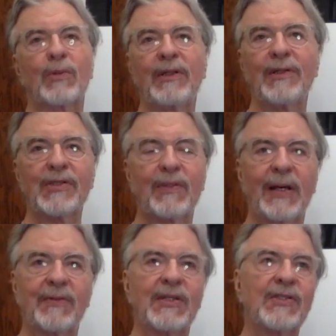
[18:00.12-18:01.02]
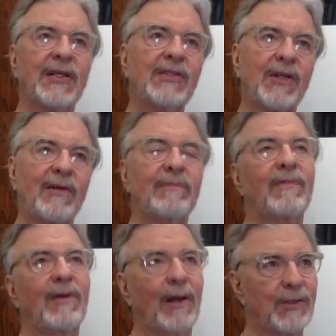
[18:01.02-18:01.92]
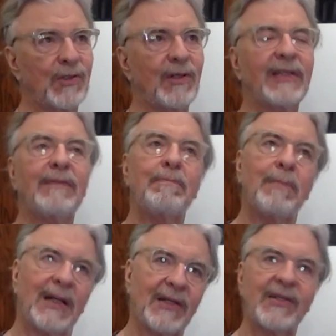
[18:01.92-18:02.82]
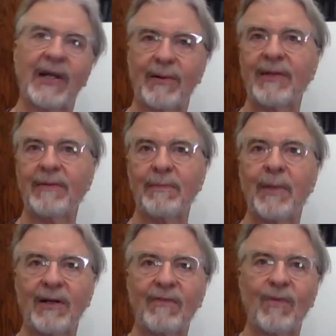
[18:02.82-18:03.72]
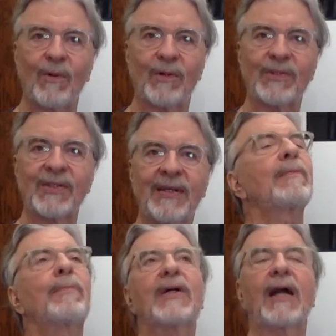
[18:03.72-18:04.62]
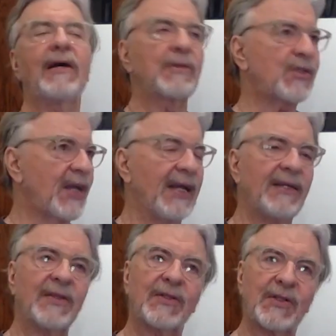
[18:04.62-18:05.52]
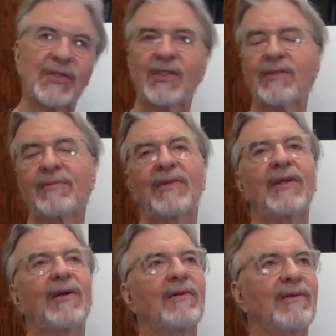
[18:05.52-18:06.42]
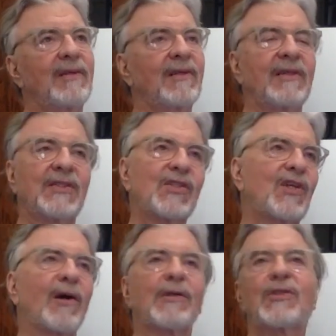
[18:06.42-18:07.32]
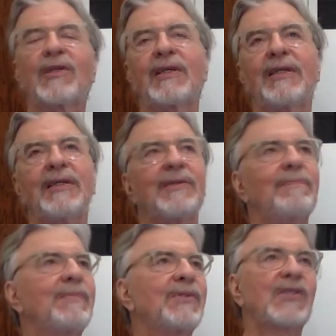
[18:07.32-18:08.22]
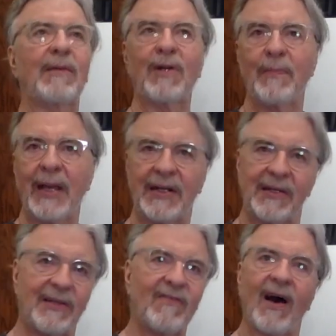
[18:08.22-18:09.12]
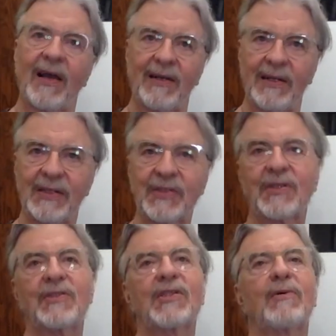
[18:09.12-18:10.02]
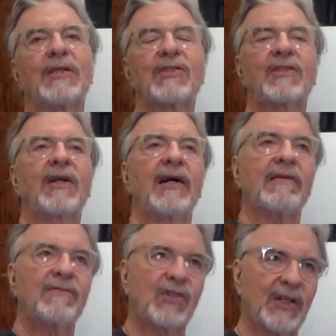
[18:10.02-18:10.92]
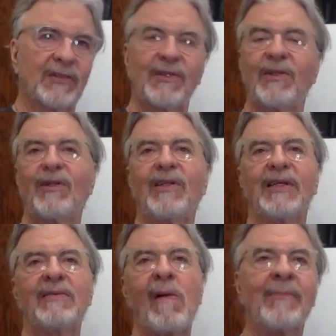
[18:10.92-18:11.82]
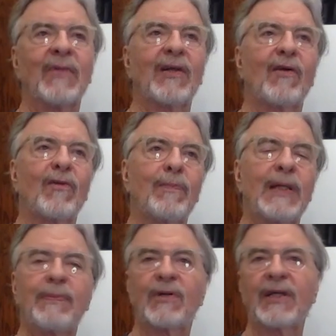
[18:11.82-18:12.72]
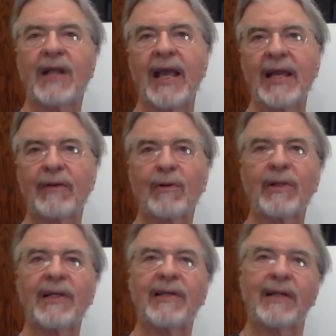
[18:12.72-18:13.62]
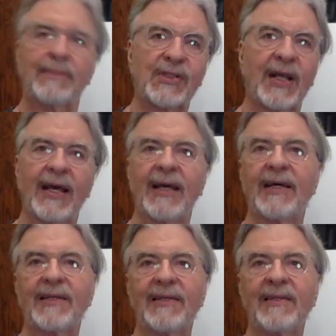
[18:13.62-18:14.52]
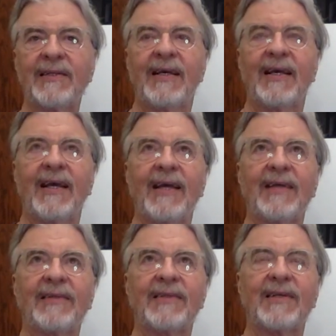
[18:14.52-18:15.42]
we use about these things are largely military metaphors. But I understand that this is largely sublimated violence, and so it's kind of gentle, and although people get angry and upset, and